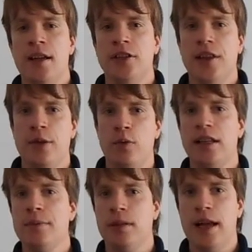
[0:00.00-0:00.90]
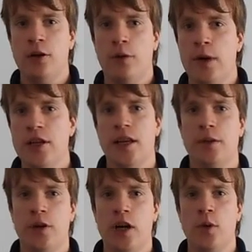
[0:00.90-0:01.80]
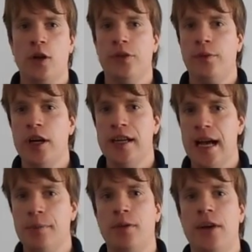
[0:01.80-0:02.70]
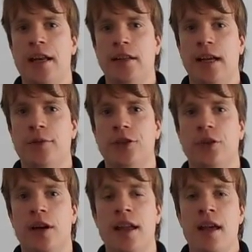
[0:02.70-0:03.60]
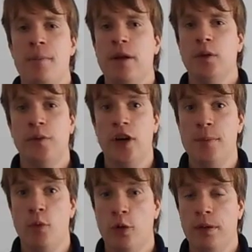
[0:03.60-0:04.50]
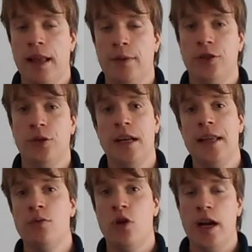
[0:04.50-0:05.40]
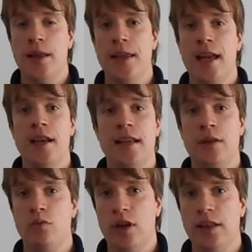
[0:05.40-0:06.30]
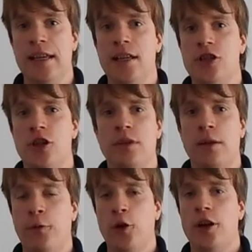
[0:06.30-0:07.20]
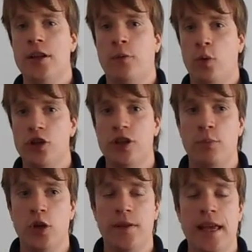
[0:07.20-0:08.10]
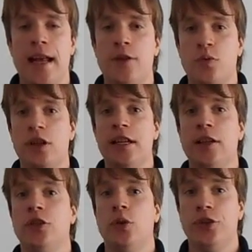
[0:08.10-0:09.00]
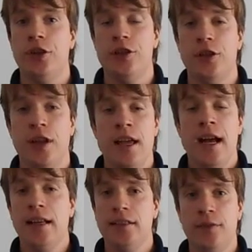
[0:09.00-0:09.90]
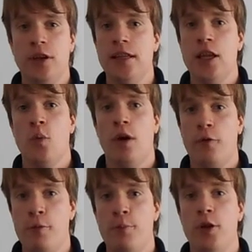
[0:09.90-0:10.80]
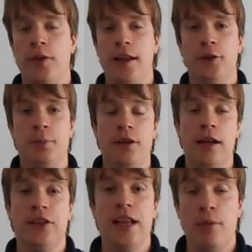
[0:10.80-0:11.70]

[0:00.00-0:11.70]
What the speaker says: So they really played off each other very well. It was a very captivating love story, but it was a very morbid love story. And then right at the end, it really hits you, and you feel like you've watched a movie that has really exhausted you. And that's everything you want from a movie experience.